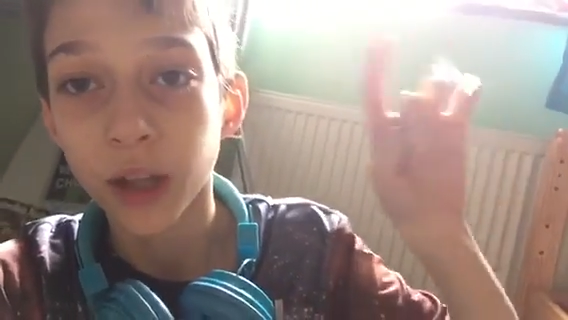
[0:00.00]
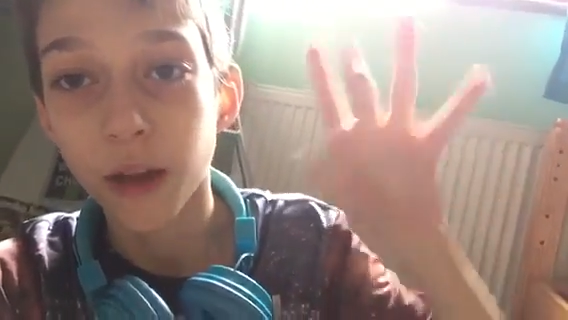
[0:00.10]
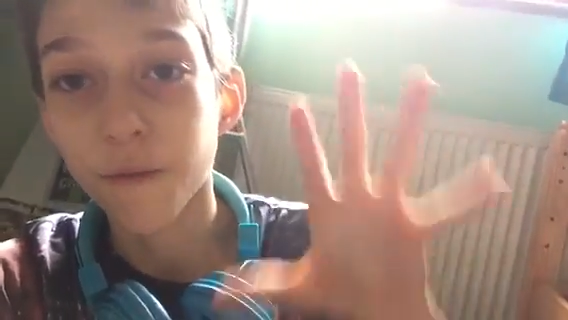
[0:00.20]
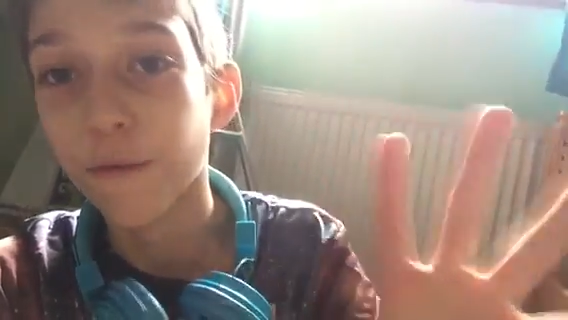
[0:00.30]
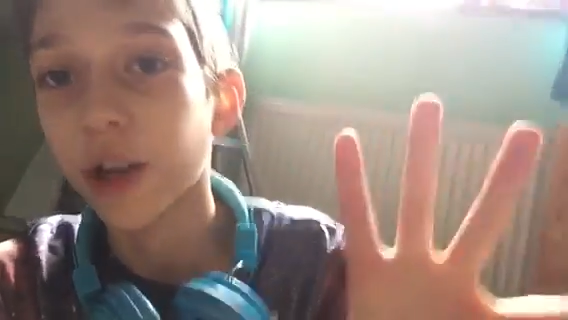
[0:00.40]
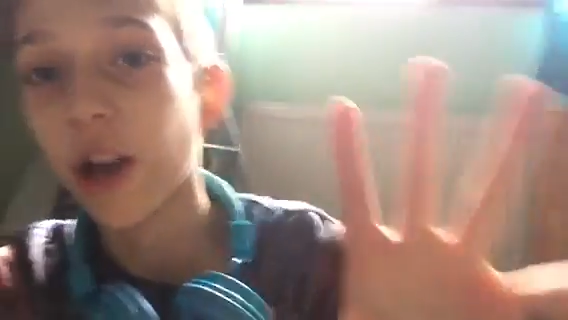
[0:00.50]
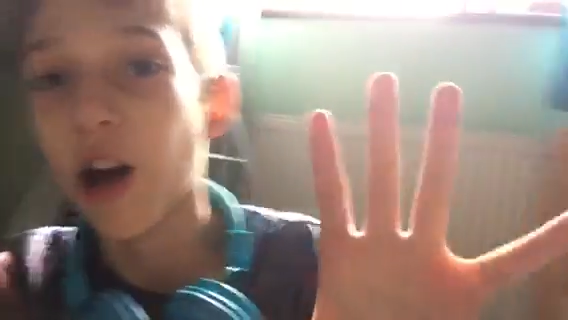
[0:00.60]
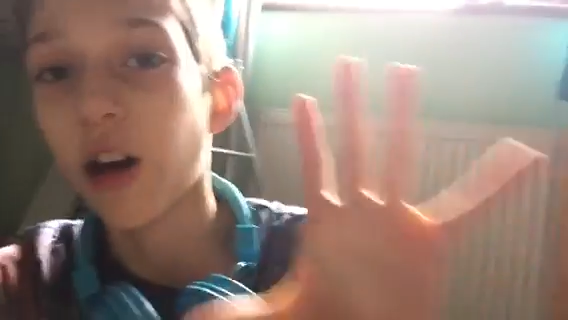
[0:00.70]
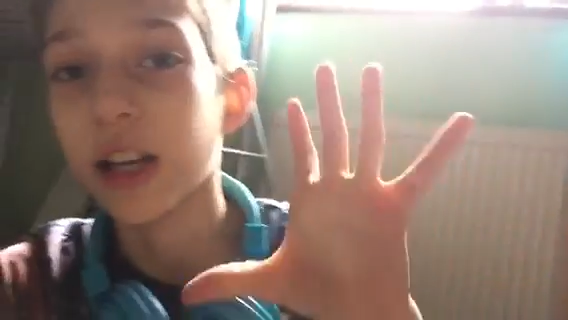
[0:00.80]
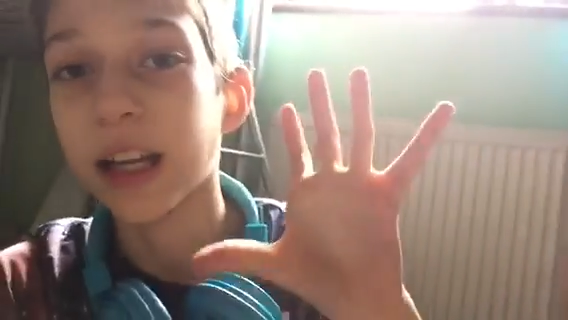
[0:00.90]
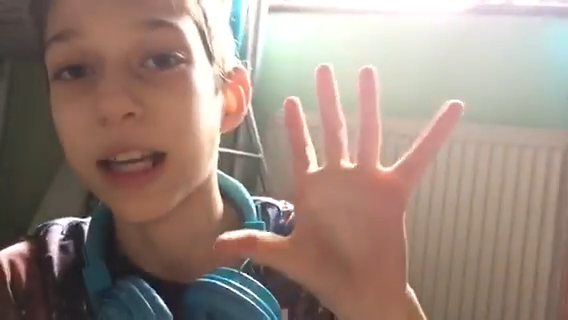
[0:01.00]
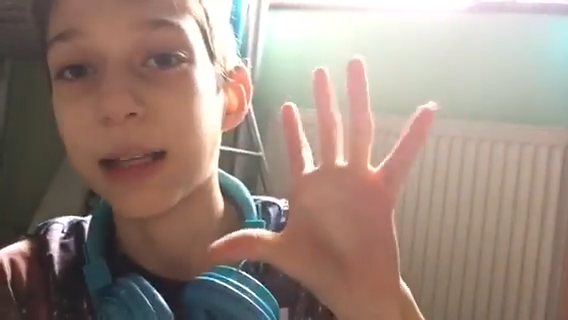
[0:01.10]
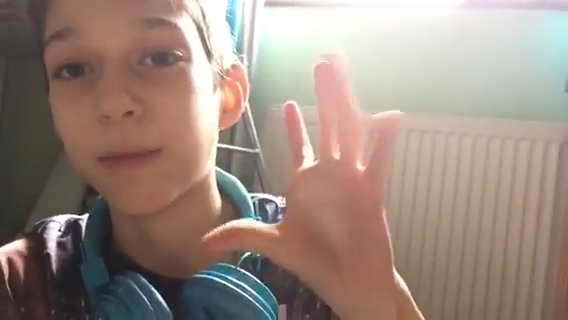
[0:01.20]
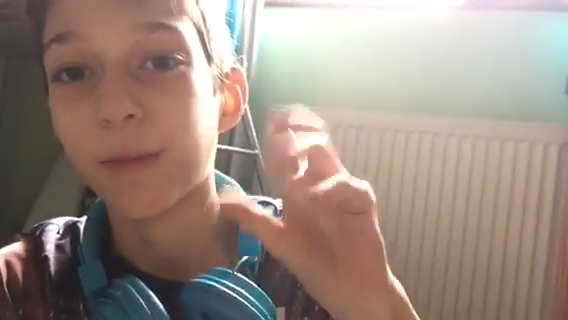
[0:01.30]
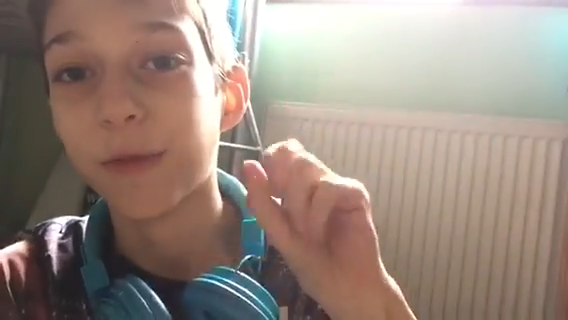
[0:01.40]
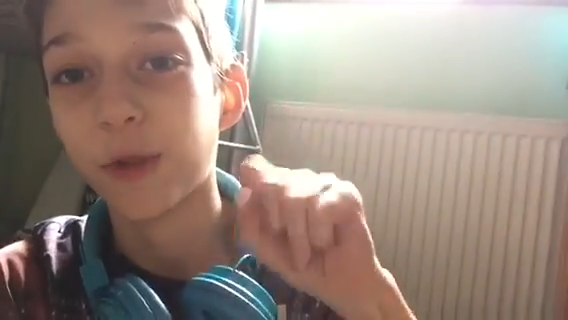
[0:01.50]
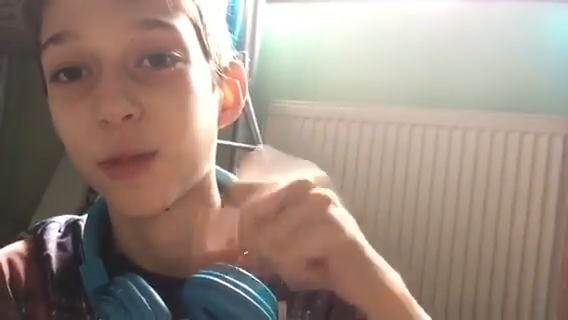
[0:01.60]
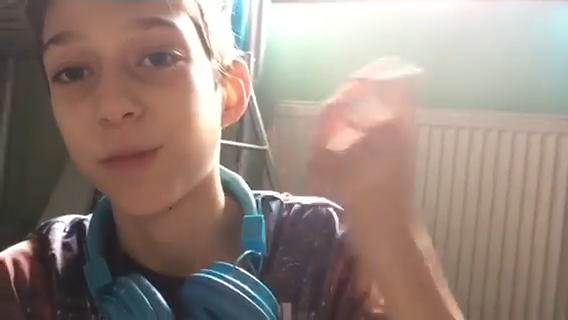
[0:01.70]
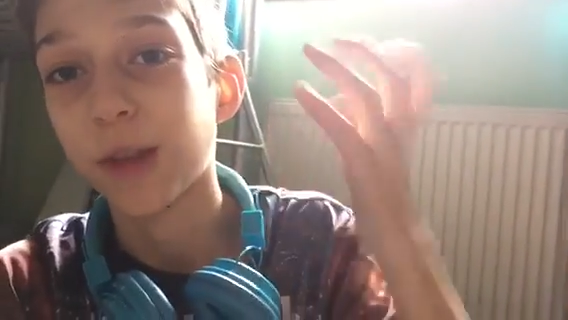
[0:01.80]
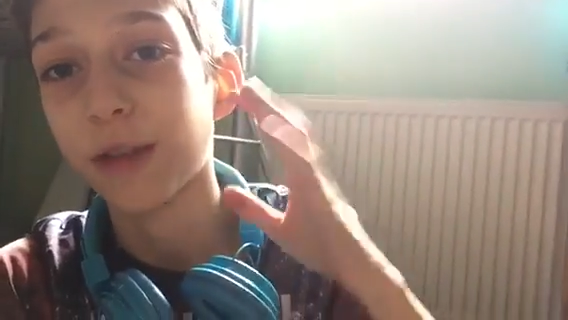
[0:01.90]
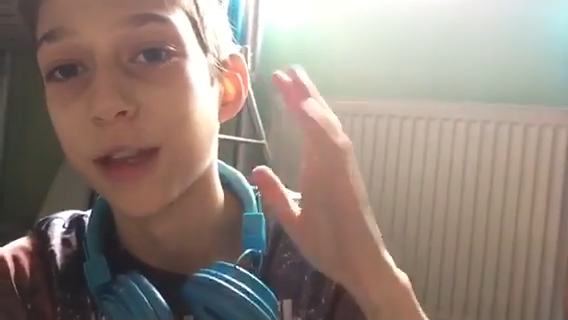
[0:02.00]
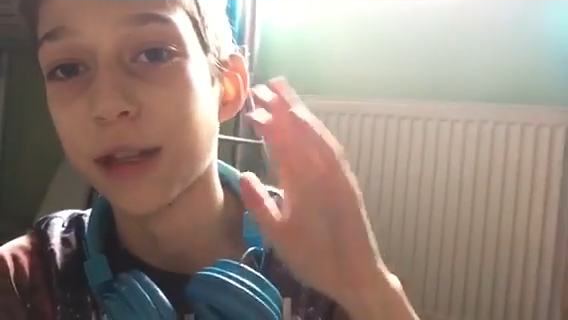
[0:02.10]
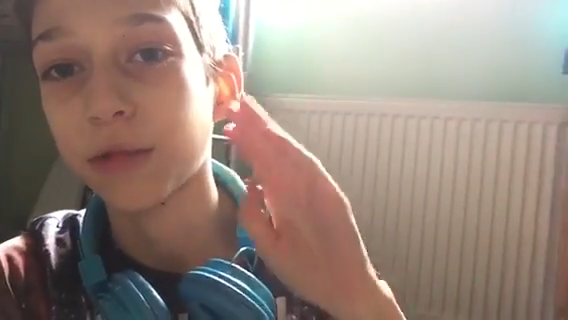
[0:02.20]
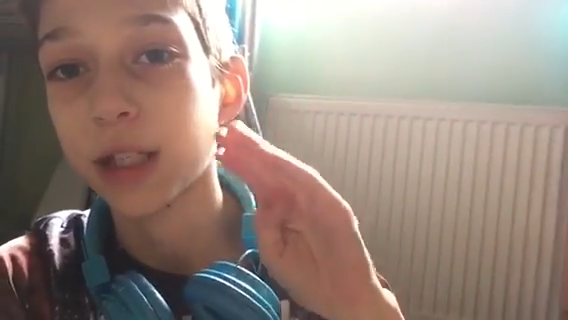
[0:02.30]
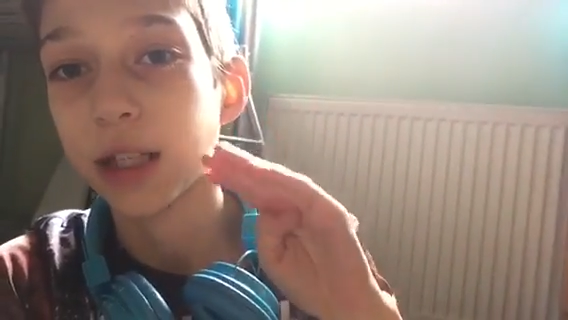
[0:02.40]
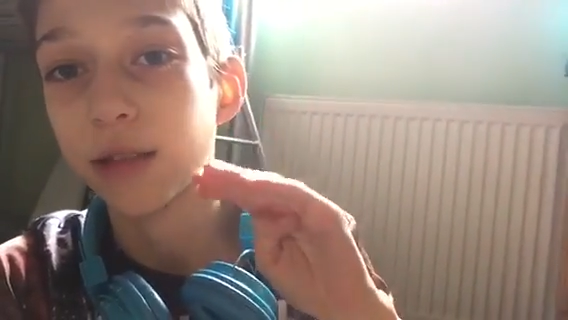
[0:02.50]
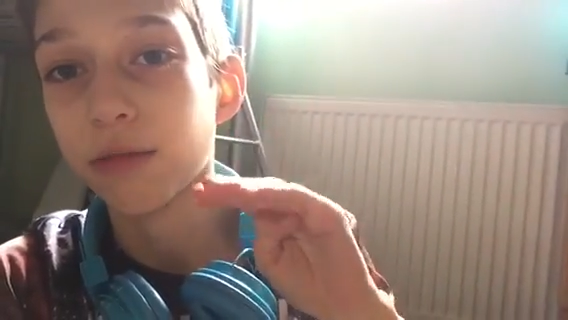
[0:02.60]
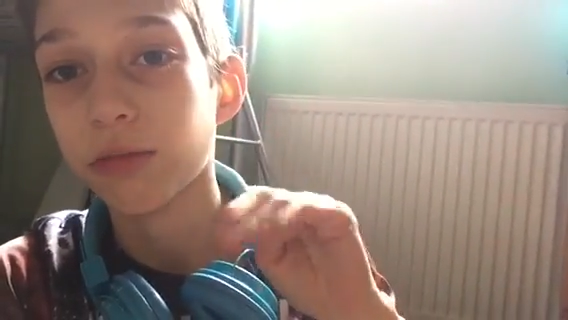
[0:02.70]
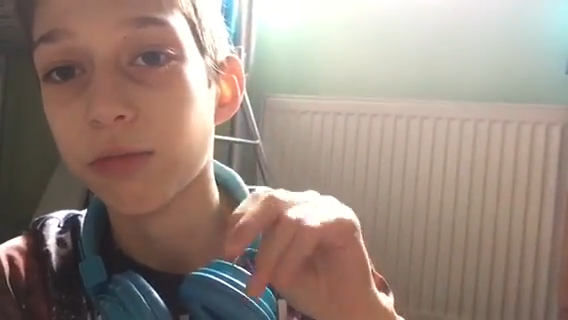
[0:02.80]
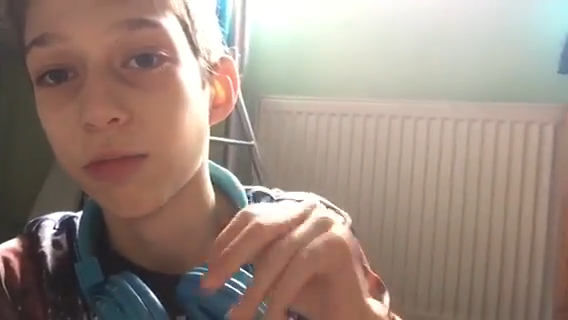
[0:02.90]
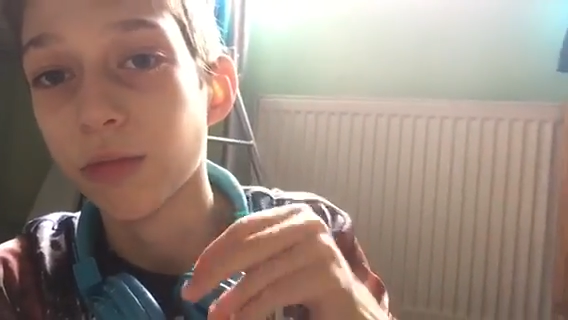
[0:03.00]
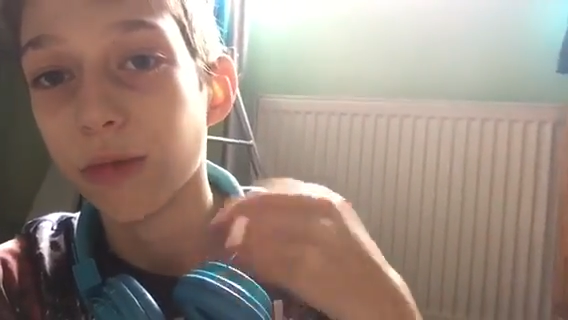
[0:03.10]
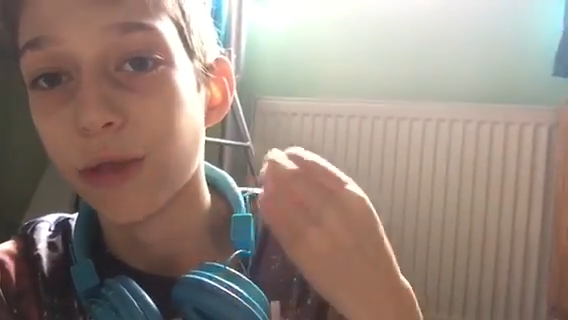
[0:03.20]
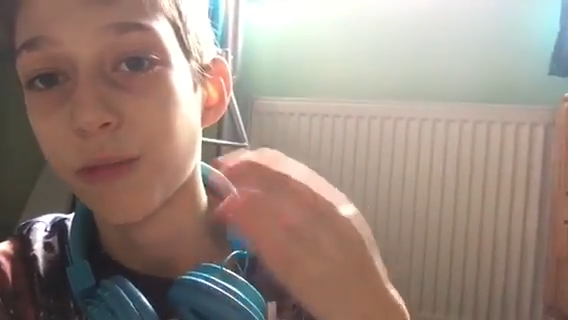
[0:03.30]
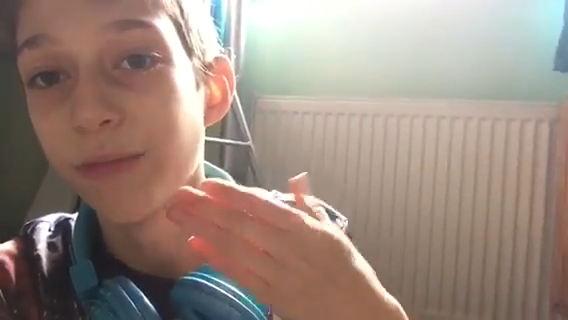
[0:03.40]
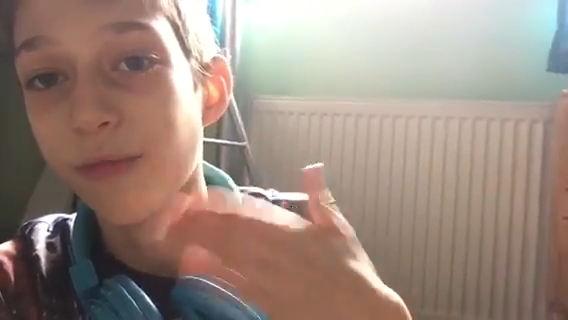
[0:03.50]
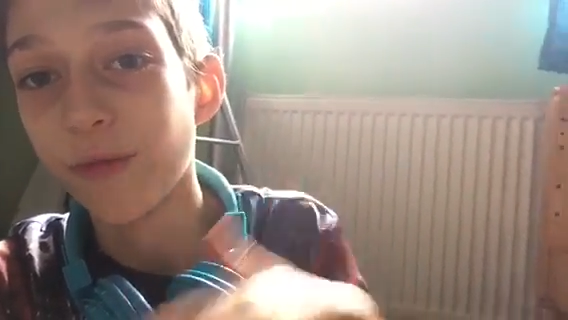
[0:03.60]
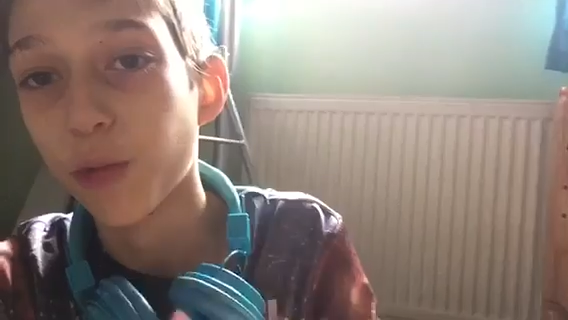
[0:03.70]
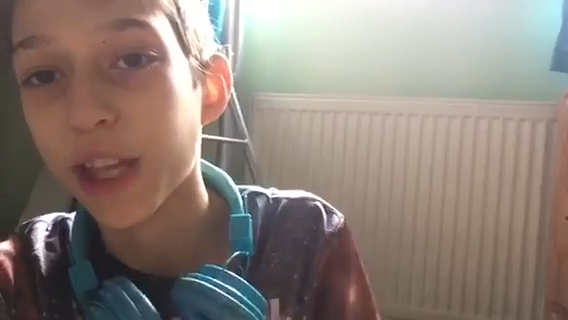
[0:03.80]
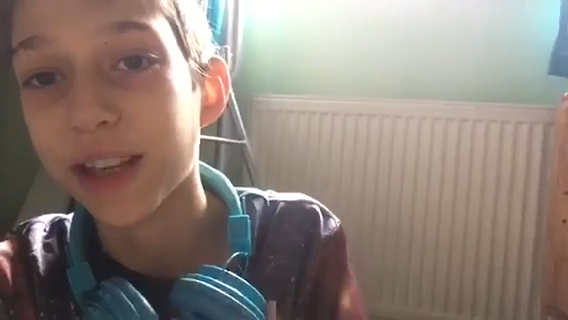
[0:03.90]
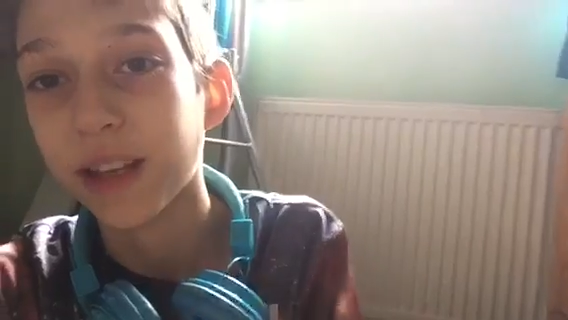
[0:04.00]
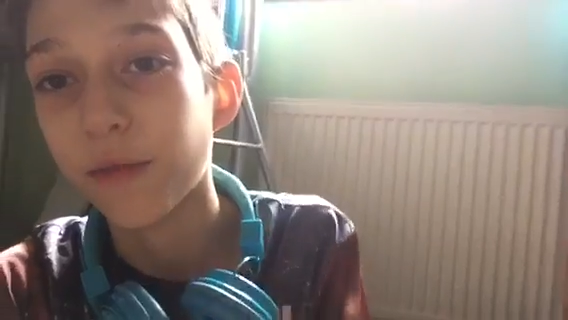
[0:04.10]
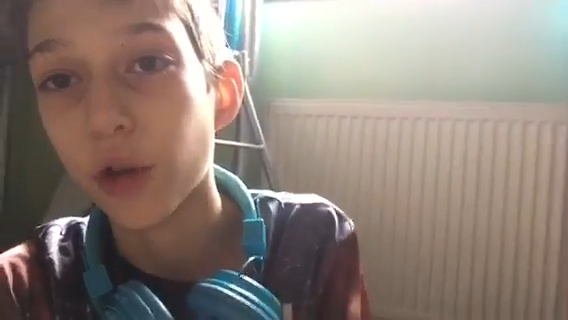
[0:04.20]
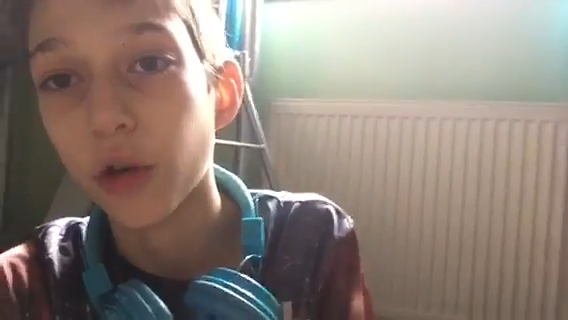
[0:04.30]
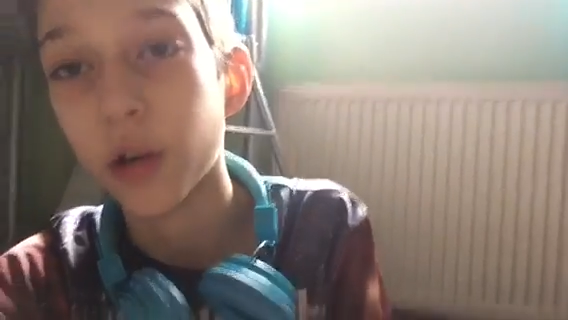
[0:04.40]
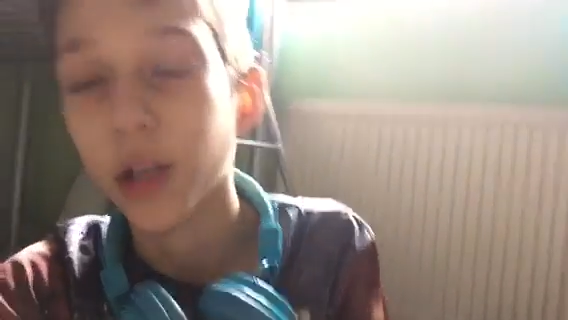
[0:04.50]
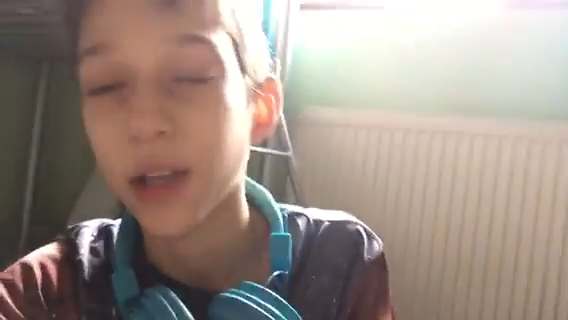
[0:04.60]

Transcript: a finale for the series, the weekly vlog